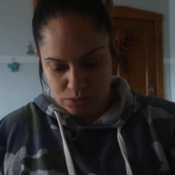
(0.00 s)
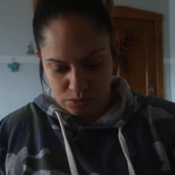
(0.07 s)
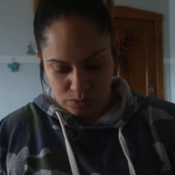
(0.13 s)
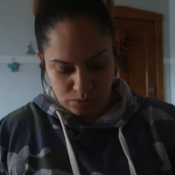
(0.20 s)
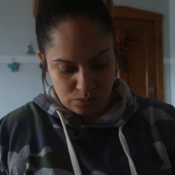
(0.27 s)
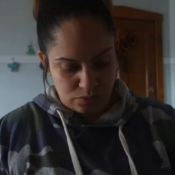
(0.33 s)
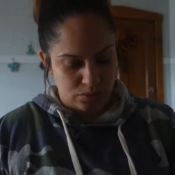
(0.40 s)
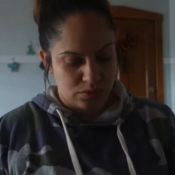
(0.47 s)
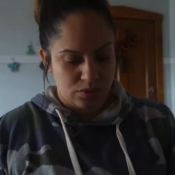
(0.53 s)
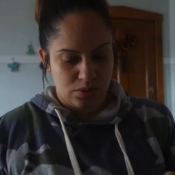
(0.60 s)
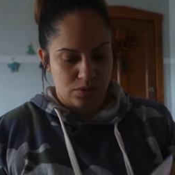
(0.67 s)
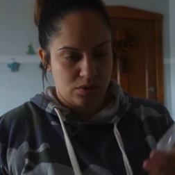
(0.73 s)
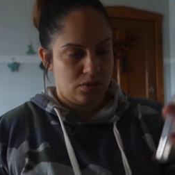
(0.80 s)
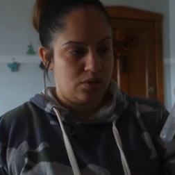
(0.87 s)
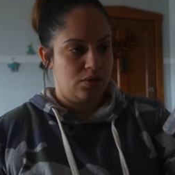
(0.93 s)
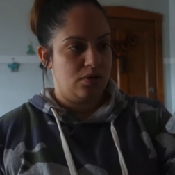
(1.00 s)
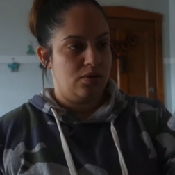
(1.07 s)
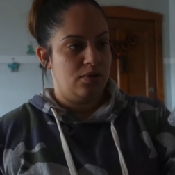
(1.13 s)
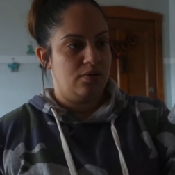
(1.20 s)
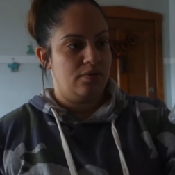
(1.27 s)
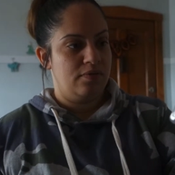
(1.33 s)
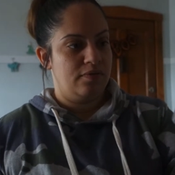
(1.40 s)
to
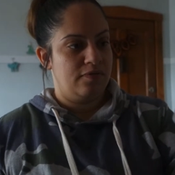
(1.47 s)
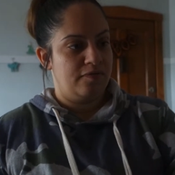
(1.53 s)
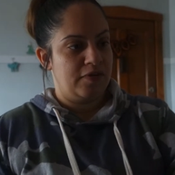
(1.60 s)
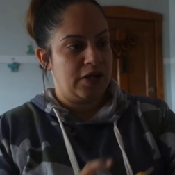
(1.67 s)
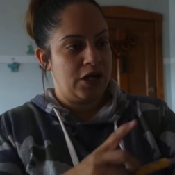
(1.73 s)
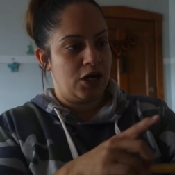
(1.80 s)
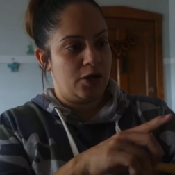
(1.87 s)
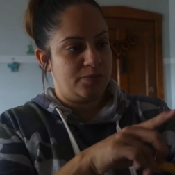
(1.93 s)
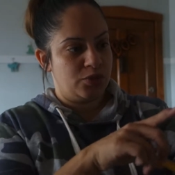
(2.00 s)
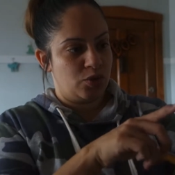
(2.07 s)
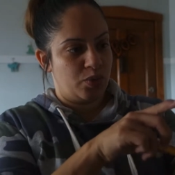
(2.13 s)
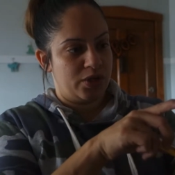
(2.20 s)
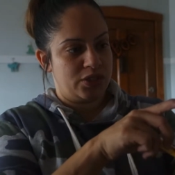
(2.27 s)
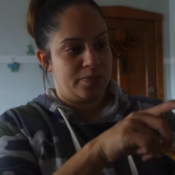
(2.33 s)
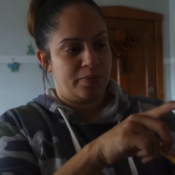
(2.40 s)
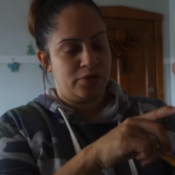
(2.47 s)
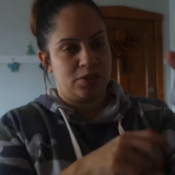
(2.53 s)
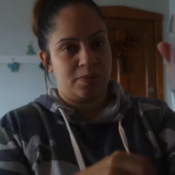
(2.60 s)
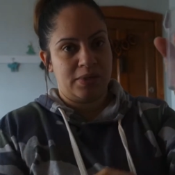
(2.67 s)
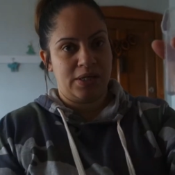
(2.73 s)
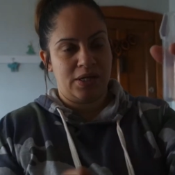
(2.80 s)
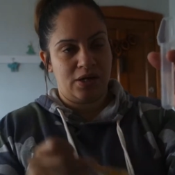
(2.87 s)
fill it up to where it's supposed
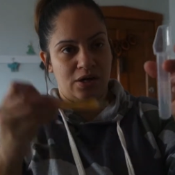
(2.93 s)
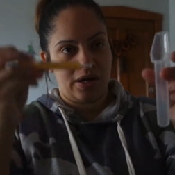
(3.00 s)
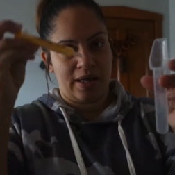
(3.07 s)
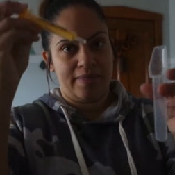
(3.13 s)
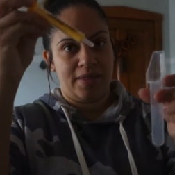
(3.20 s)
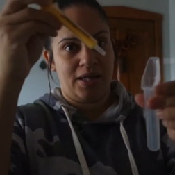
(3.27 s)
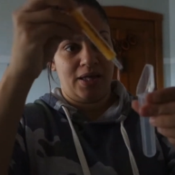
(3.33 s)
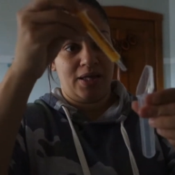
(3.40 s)
to be here, and